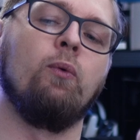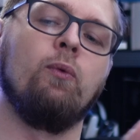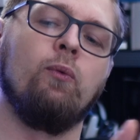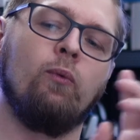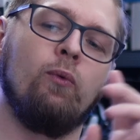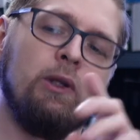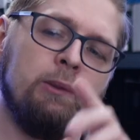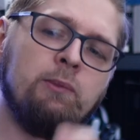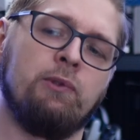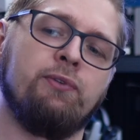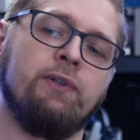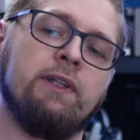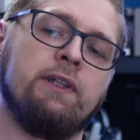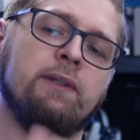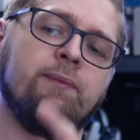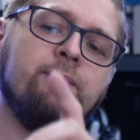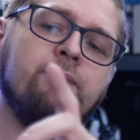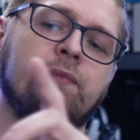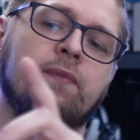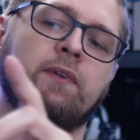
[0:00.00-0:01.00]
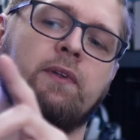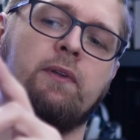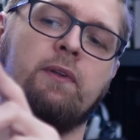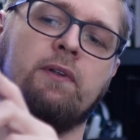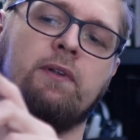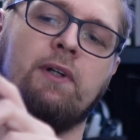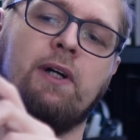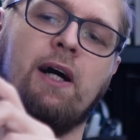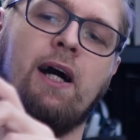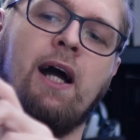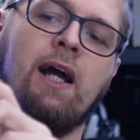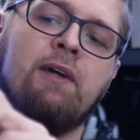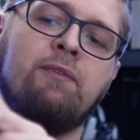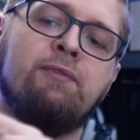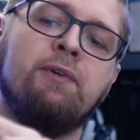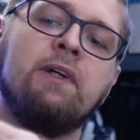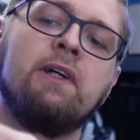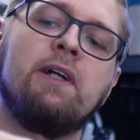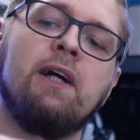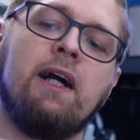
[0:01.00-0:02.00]
one more thing. I
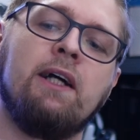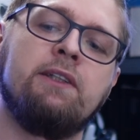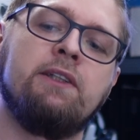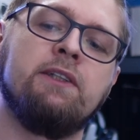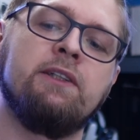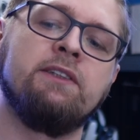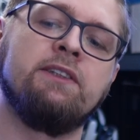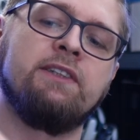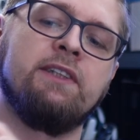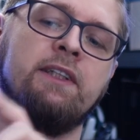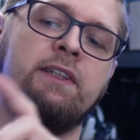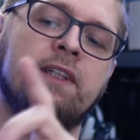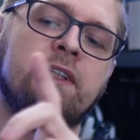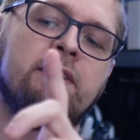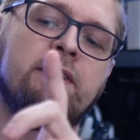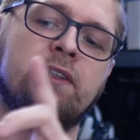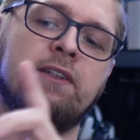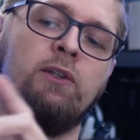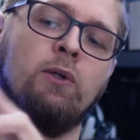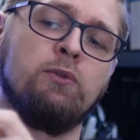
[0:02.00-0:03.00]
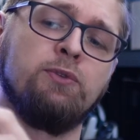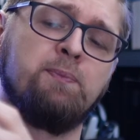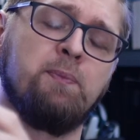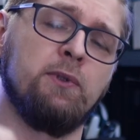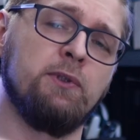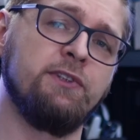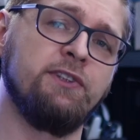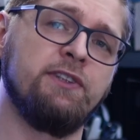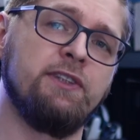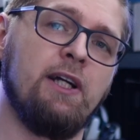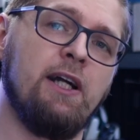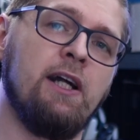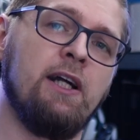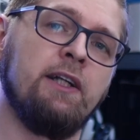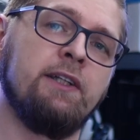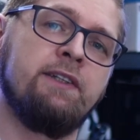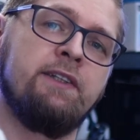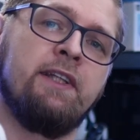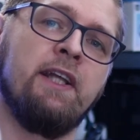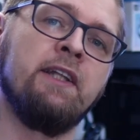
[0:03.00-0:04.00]
think I didn't say that those ports
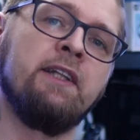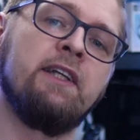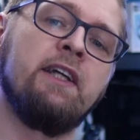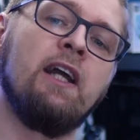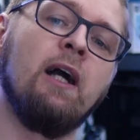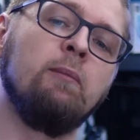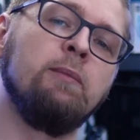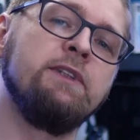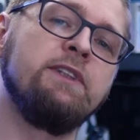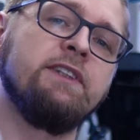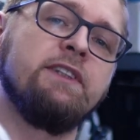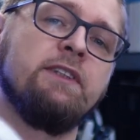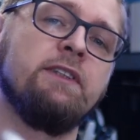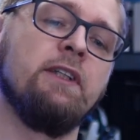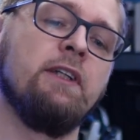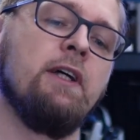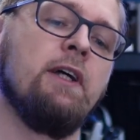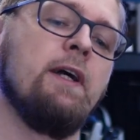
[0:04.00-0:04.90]
are 10 gigabits.